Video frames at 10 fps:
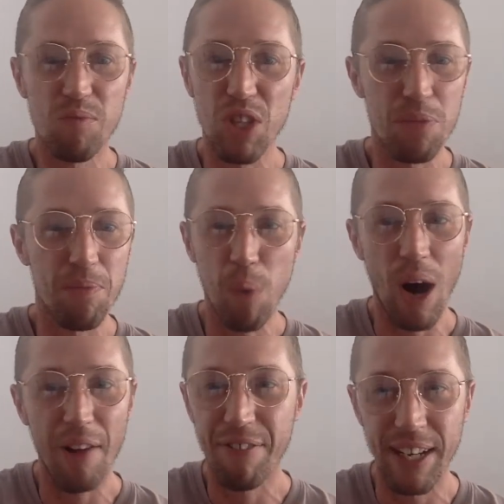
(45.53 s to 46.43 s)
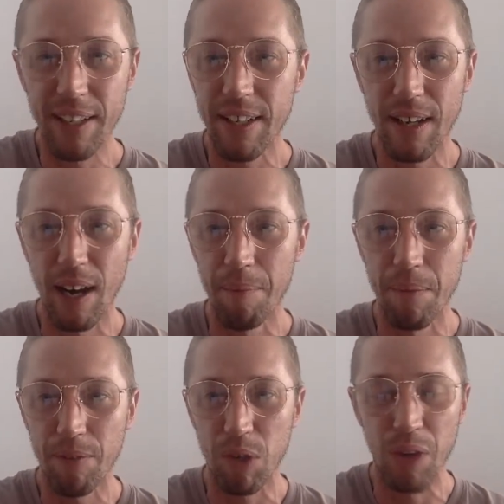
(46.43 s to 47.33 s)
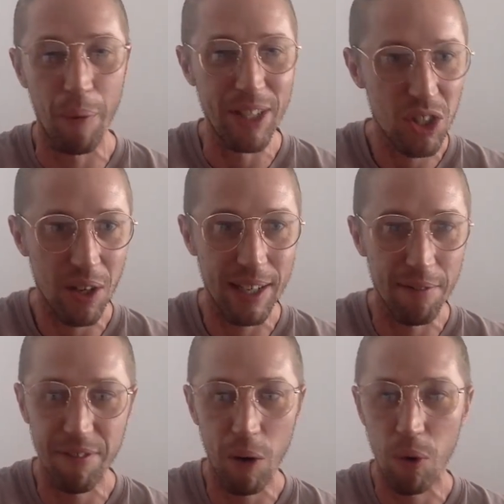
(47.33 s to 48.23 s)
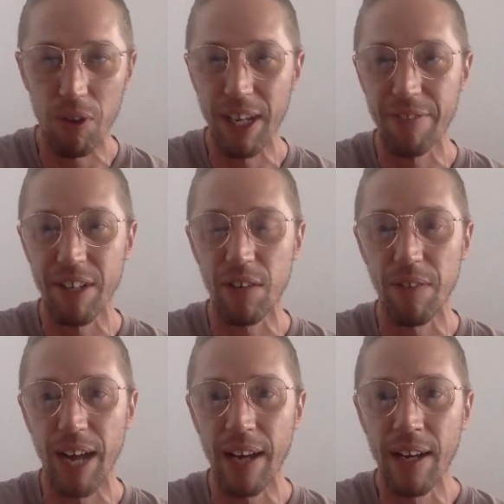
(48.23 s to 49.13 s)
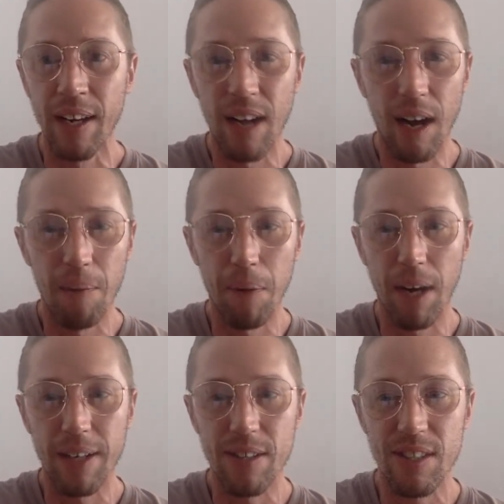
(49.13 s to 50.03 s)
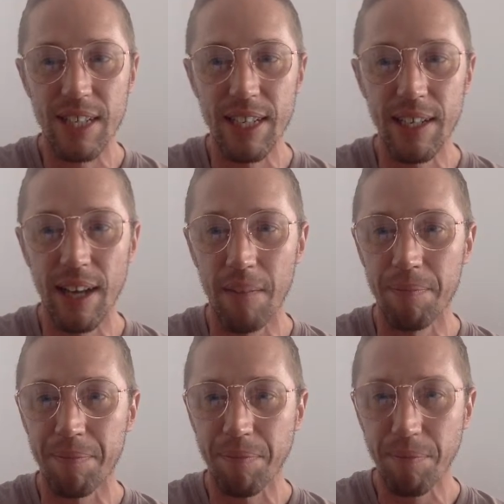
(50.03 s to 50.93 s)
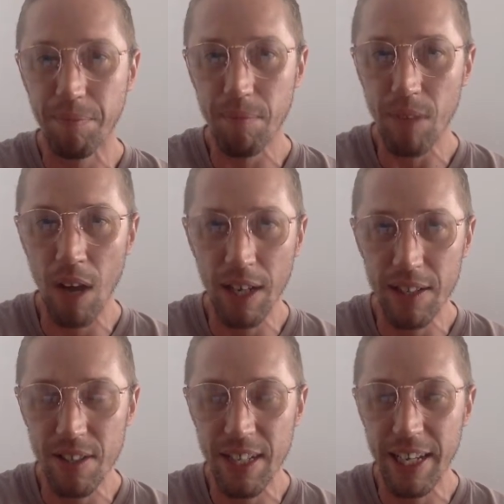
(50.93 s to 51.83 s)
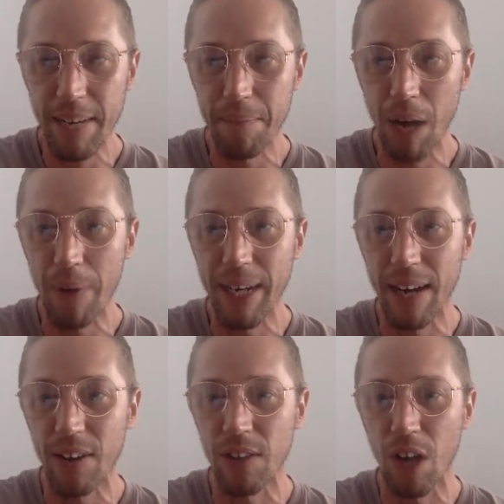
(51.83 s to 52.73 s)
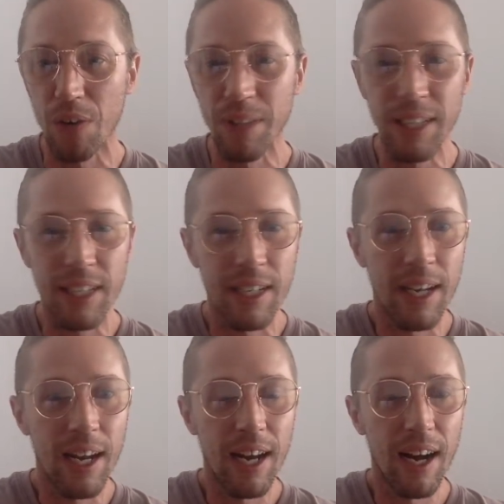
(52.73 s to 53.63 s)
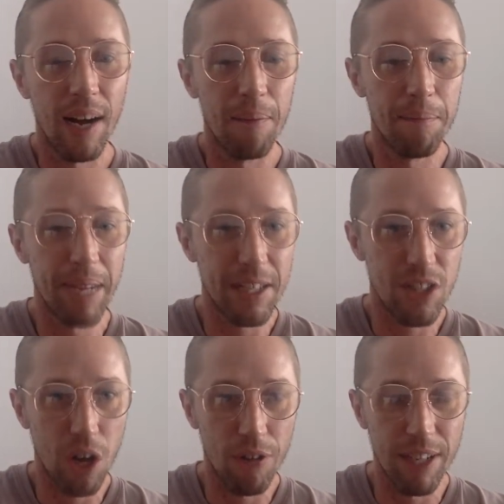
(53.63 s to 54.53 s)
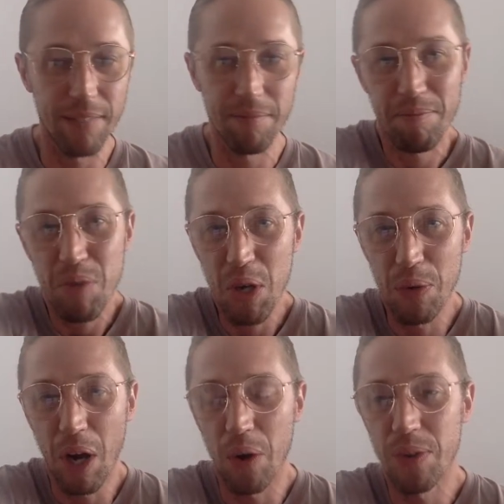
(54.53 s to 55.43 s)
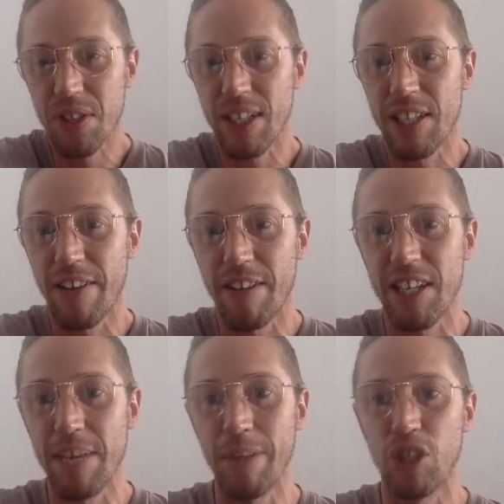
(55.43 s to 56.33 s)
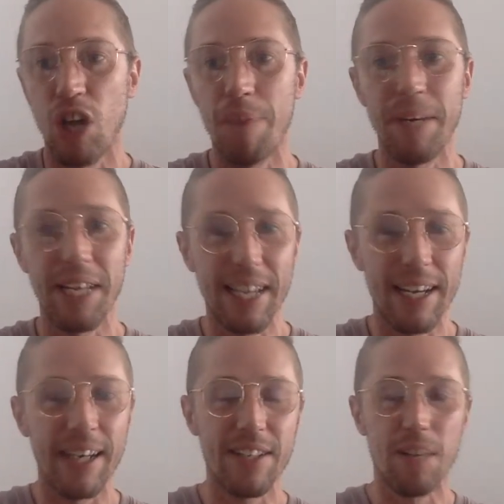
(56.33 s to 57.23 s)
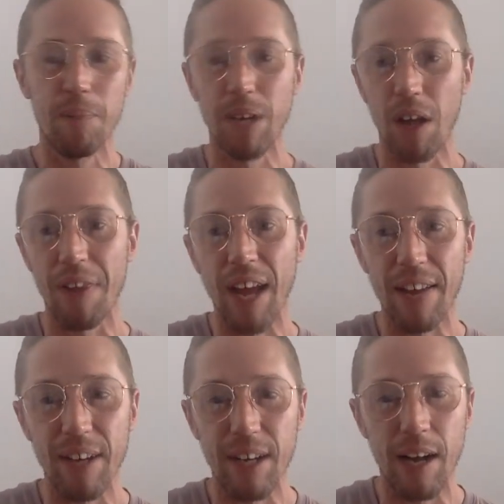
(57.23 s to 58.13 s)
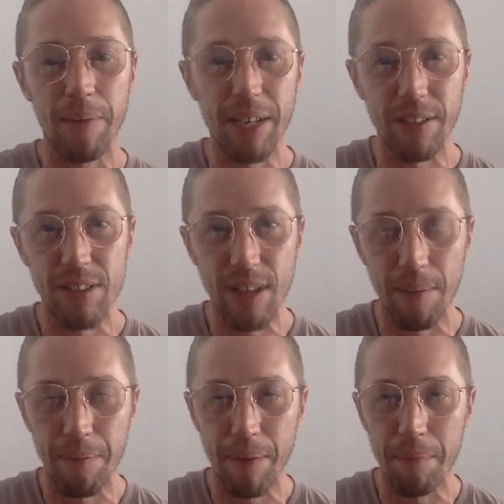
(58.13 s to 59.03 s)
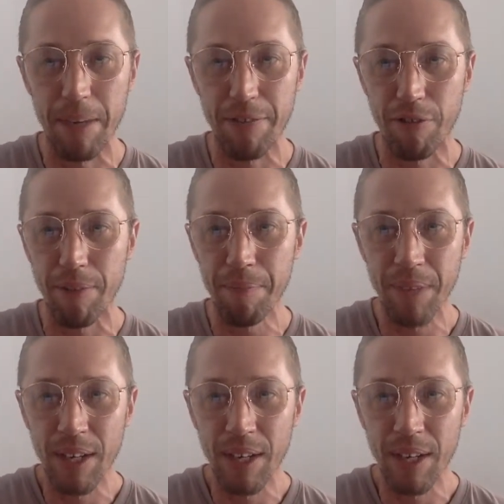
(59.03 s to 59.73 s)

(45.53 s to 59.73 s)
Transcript: just what I think. I've got no inside info or anything on that. But I could see I can see him going out on loan. Mkhitaryan, who knows? Is there a team in Germany, Italy, somewhere like that that are coming in and bid for him?